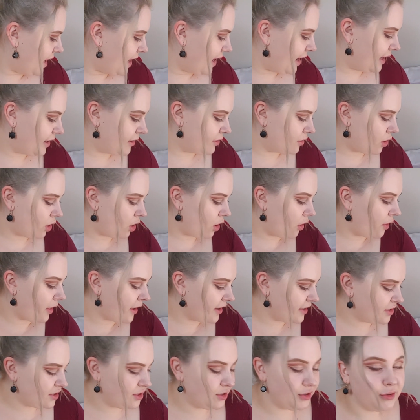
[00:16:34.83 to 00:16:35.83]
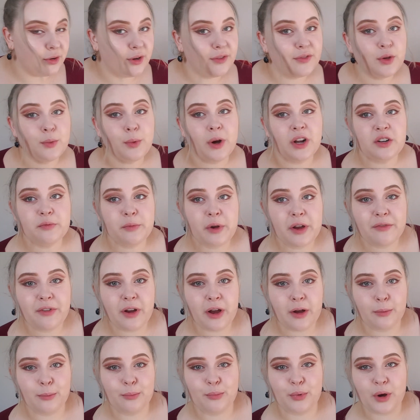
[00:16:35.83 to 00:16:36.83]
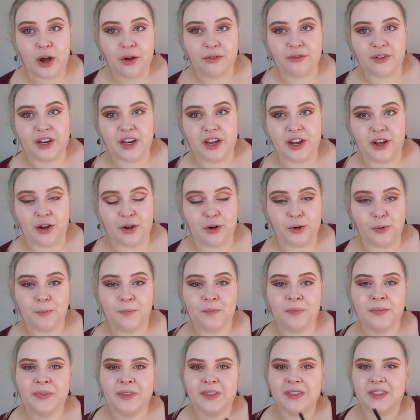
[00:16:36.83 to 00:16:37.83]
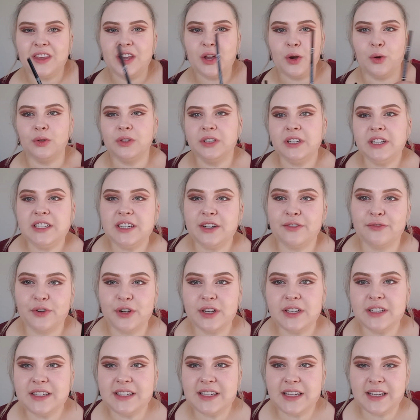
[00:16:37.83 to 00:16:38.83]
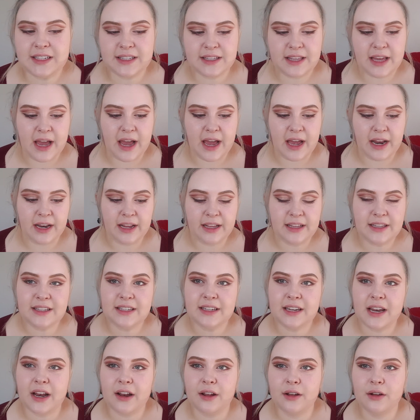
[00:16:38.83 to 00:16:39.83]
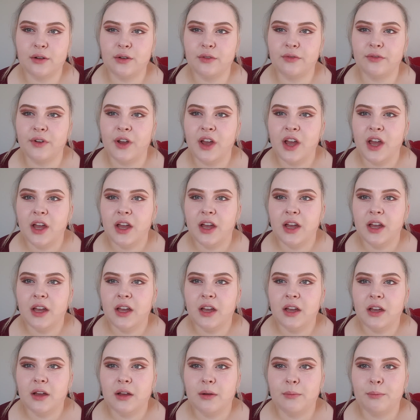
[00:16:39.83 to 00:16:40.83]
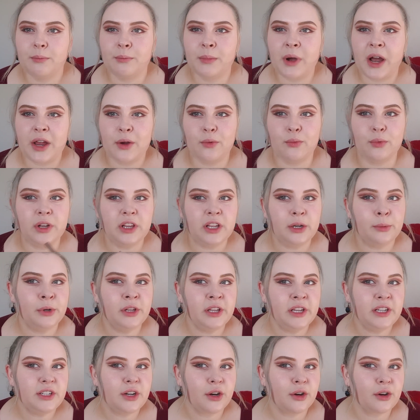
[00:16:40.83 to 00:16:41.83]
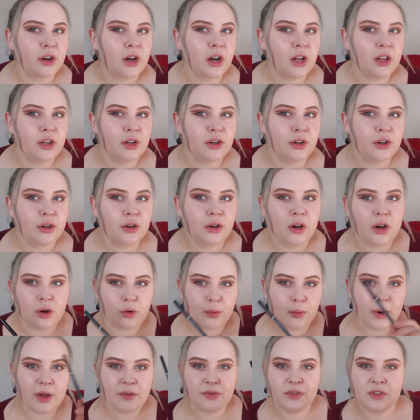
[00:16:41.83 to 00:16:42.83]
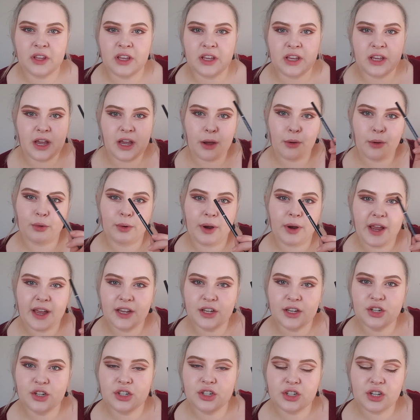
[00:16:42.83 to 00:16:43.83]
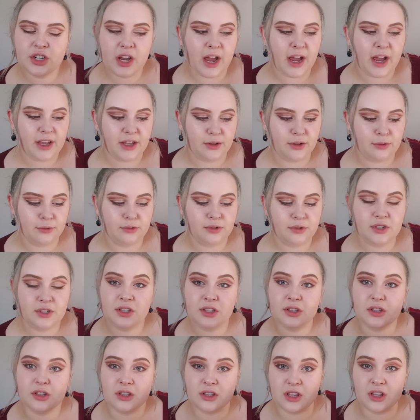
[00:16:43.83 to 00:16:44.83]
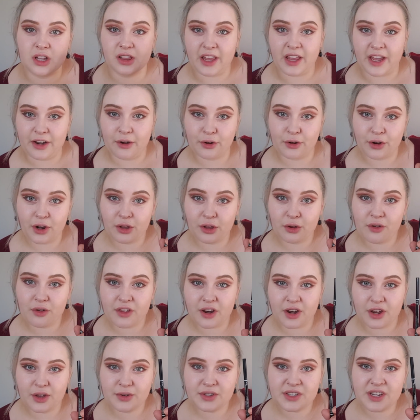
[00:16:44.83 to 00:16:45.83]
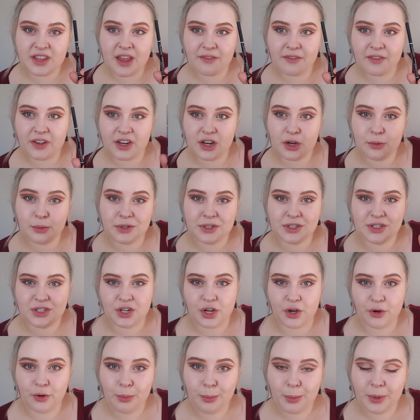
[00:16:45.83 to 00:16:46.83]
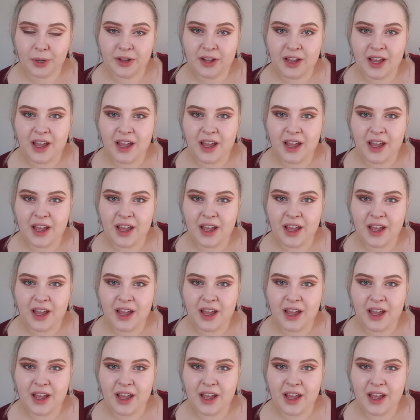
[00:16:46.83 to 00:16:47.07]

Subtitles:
And all I do, if you watch my brow video, the only difference is that instead of my really, really dark color around the outer edge, I use the lighter color that I used in that video, which is taupe.